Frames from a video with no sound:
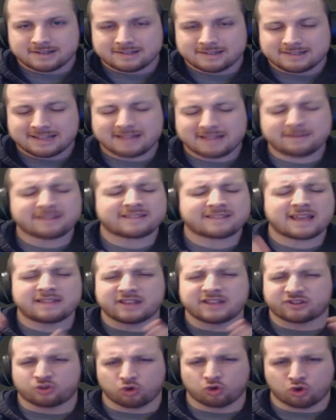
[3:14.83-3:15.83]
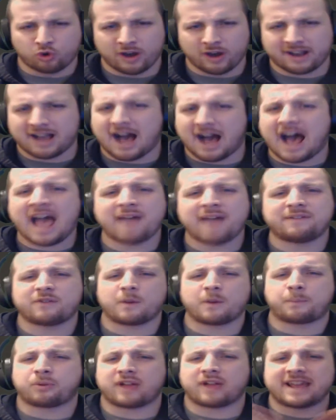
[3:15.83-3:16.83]
Now let me say this real quick. I have
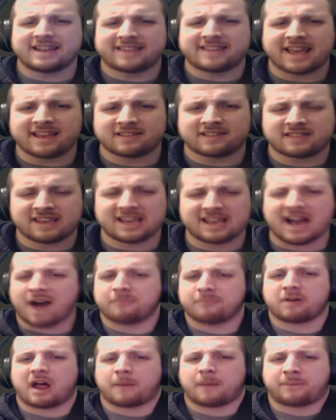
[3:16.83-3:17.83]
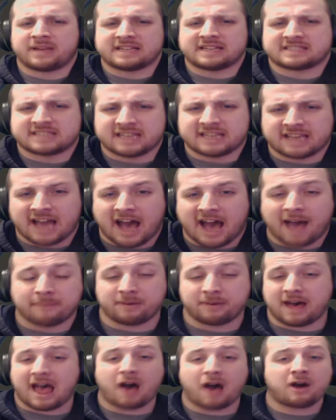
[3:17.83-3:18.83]
never played DayZ. I'm not a PC guy,
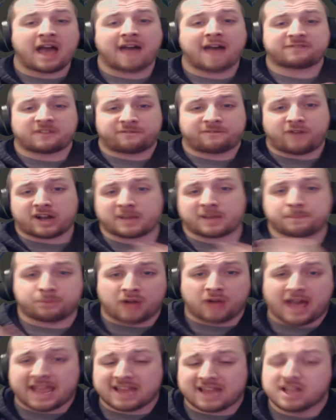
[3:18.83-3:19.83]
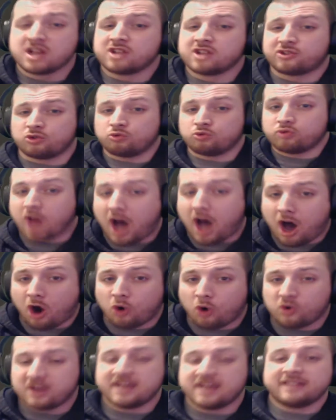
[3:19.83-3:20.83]
but I don't have to fucking play it to
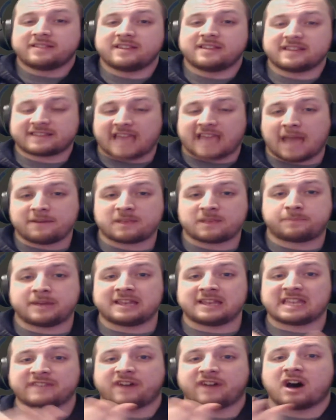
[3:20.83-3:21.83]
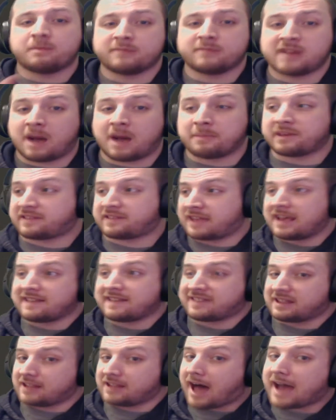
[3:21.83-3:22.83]
know that this game has been in development. I'm gonna say this
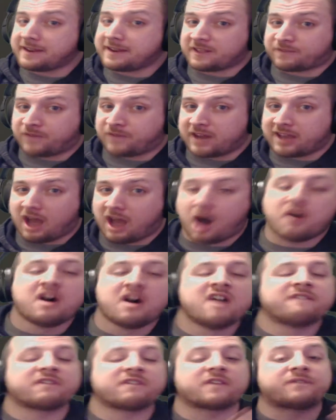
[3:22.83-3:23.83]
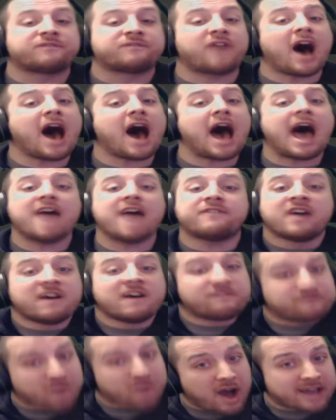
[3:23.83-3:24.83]
a lot in this video for five
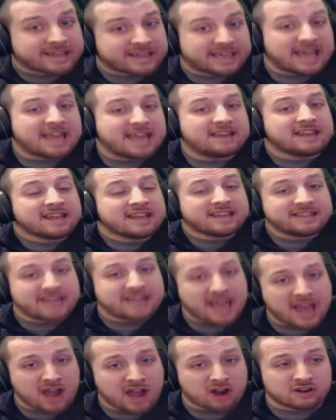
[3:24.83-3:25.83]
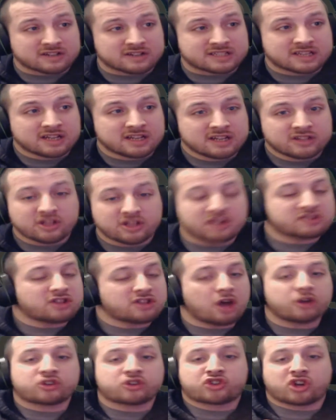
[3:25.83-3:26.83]
fucking years. There's
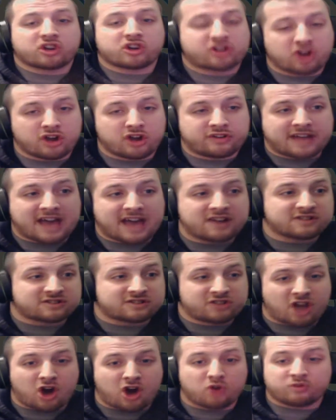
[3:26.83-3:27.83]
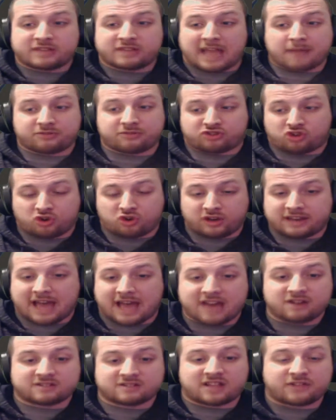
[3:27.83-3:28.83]
no sugarcoating that. There's no damage controlling
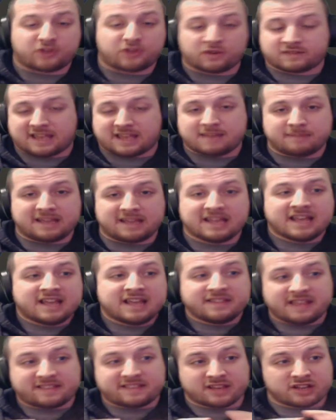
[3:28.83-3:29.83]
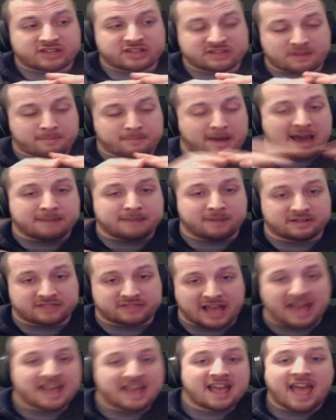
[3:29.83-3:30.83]
that. There's nothing you can say to me that's going to change my mind about
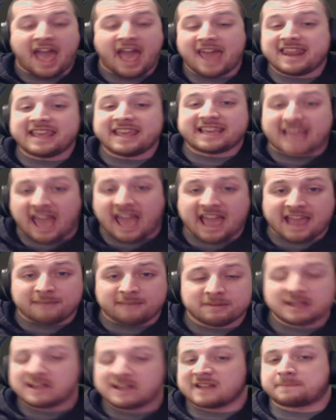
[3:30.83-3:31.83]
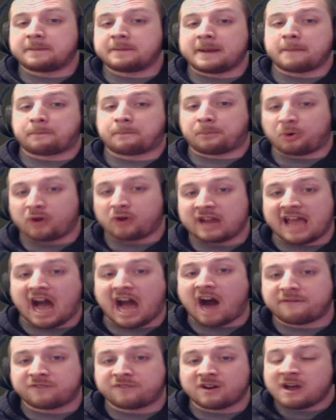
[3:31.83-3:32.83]
that. Any game that's been in
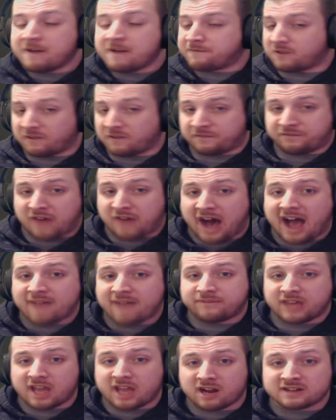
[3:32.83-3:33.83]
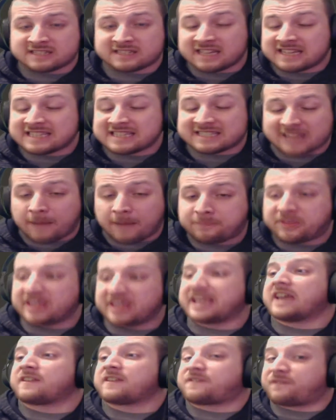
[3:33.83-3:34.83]
pre-alpha for five years,
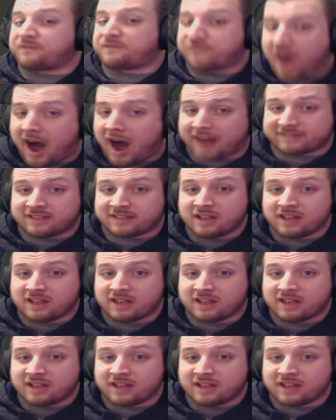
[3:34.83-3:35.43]
something is fucked.